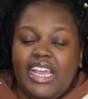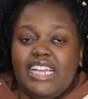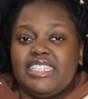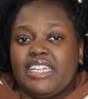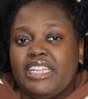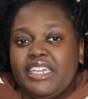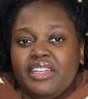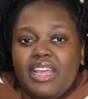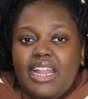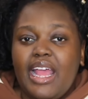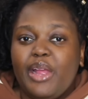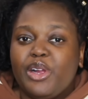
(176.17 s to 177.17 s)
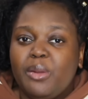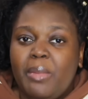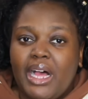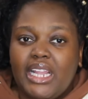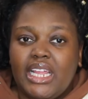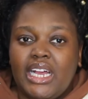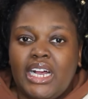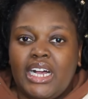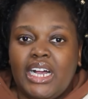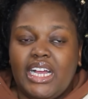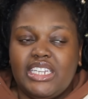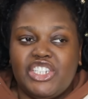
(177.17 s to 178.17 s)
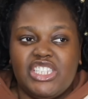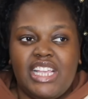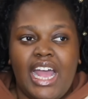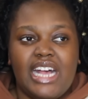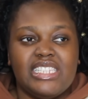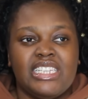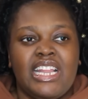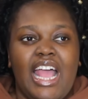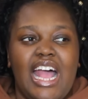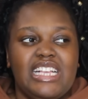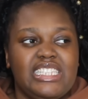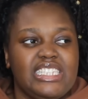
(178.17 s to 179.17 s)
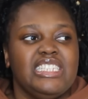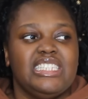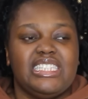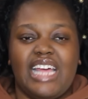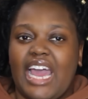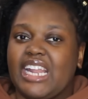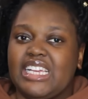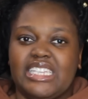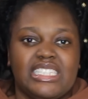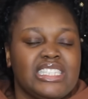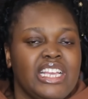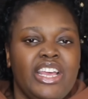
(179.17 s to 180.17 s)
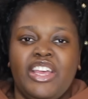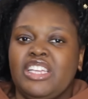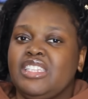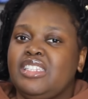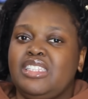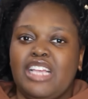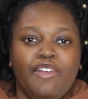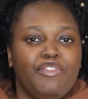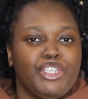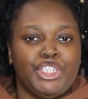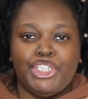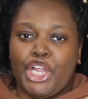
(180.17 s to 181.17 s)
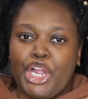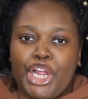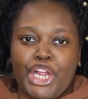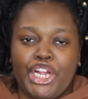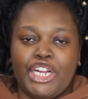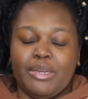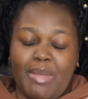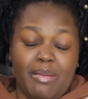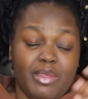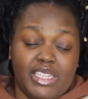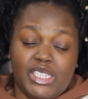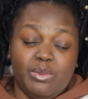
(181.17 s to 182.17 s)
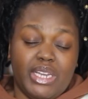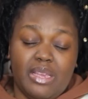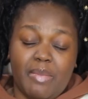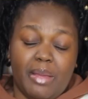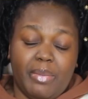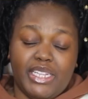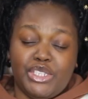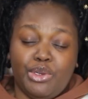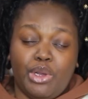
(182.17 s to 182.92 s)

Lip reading: It's clear that Arabella just has an essence that is self-assured. Maybe this is what he meant by too